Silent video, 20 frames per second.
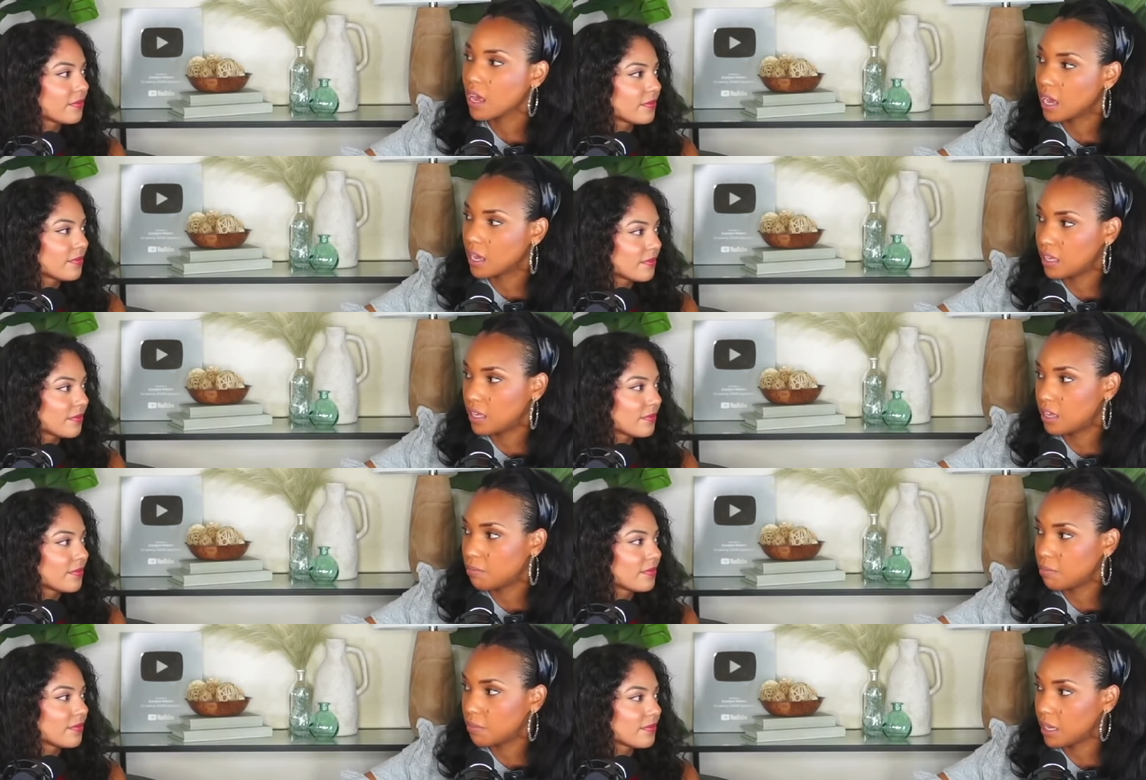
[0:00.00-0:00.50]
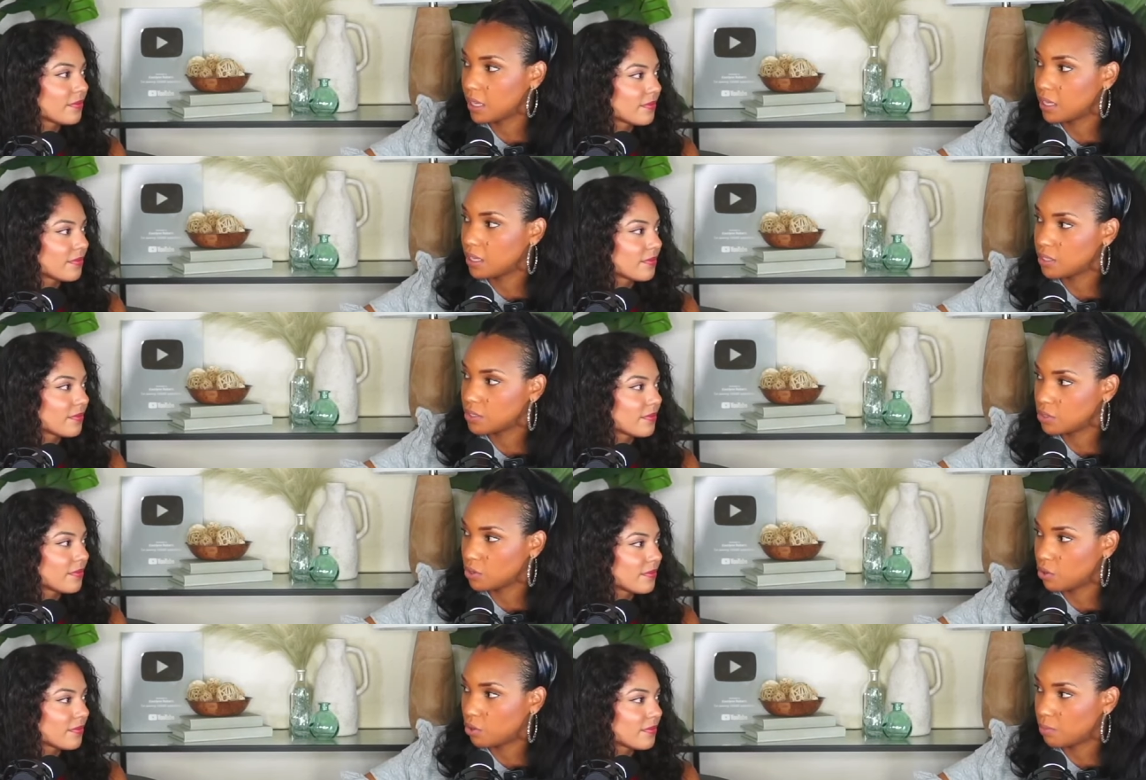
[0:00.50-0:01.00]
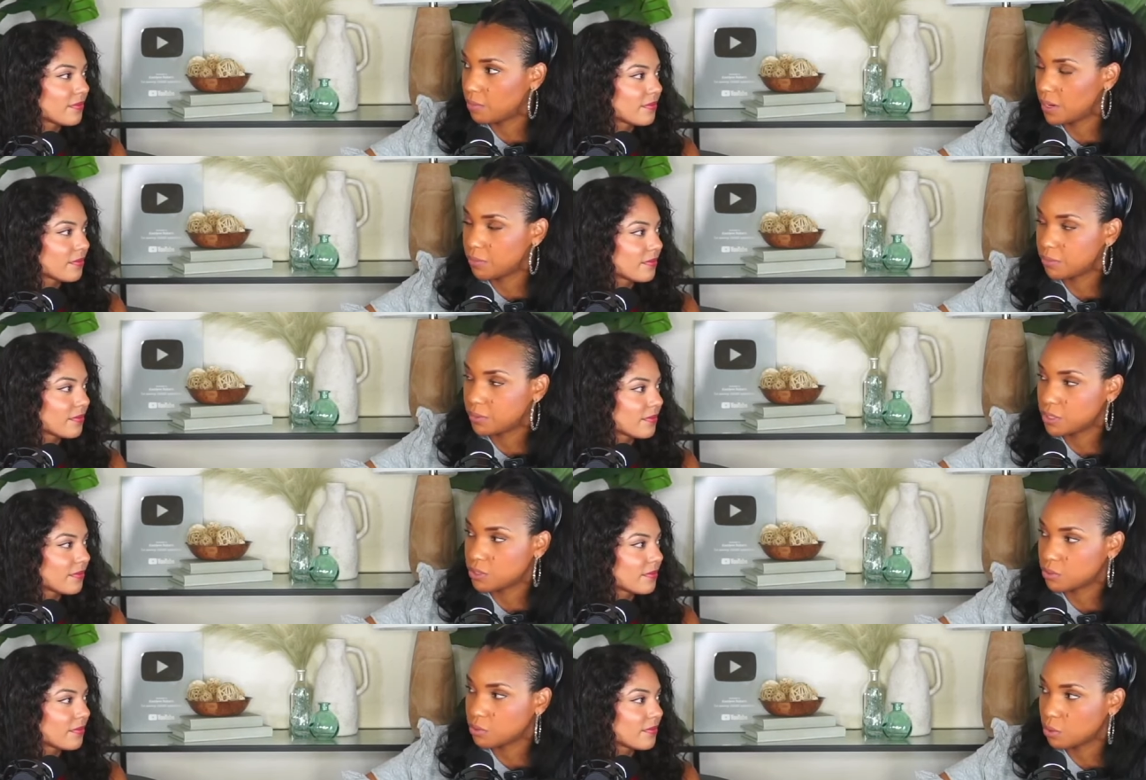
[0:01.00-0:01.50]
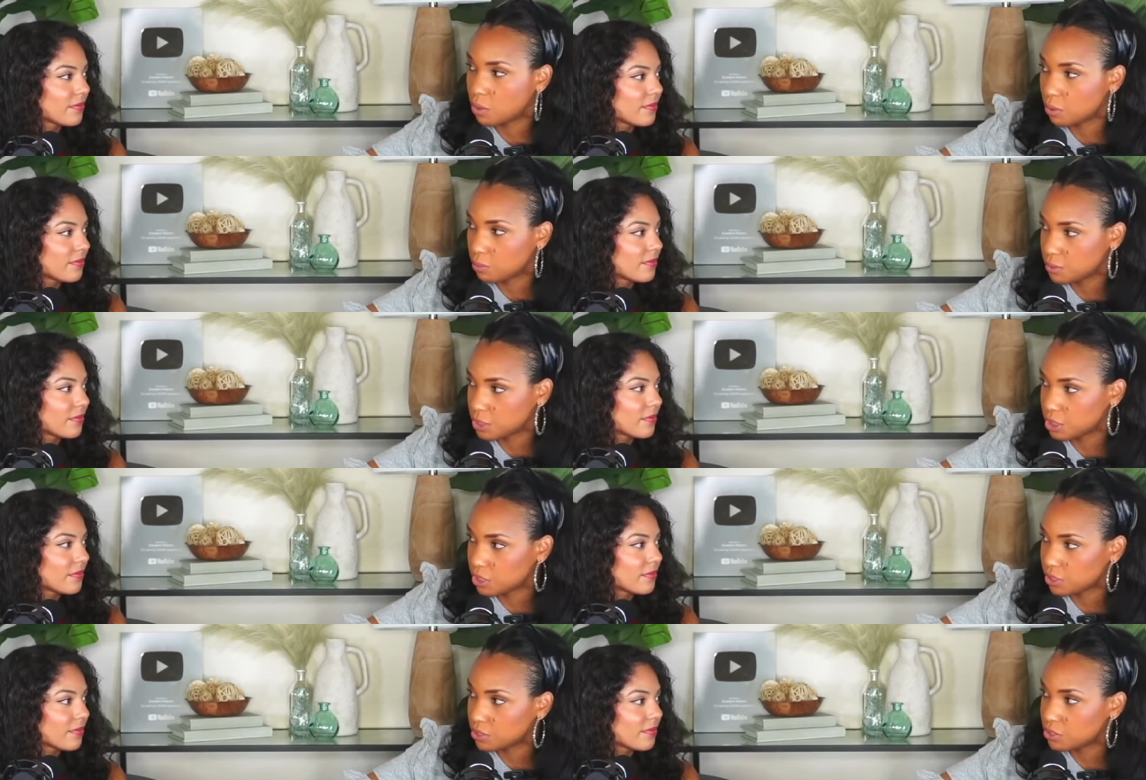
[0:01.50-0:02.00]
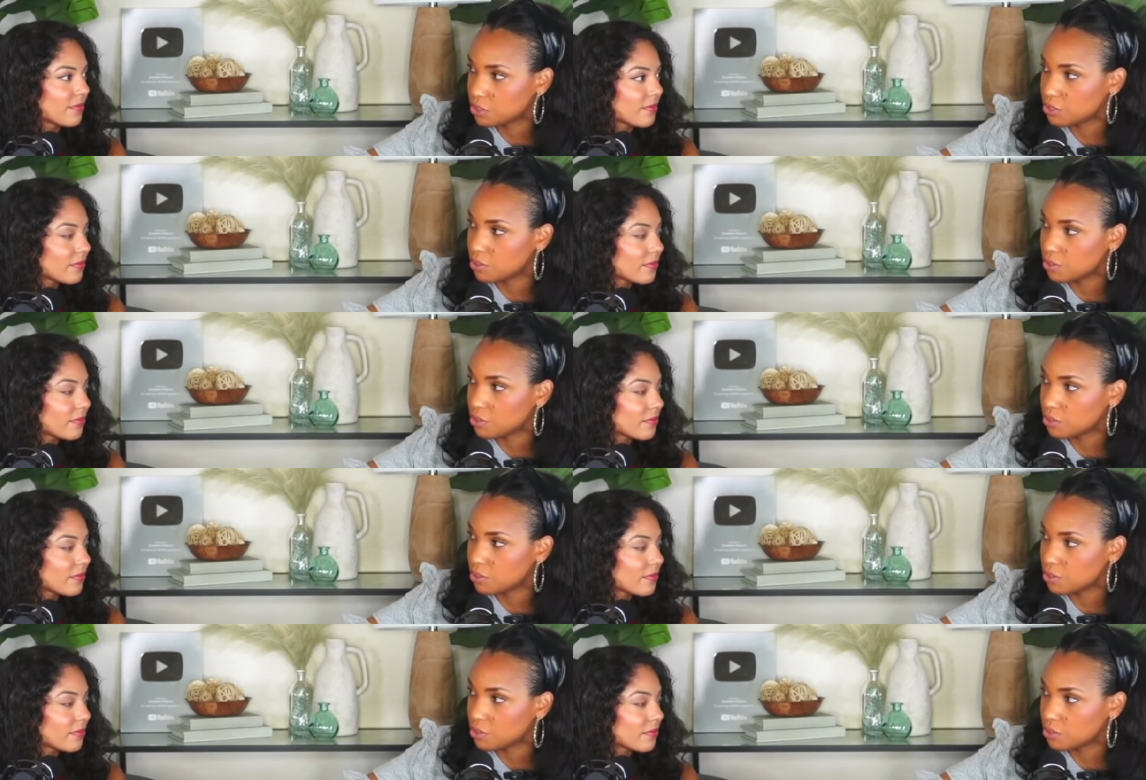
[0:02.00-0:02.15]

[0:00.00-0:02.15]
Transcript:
Speaker 1: I keep my kids home and we do home church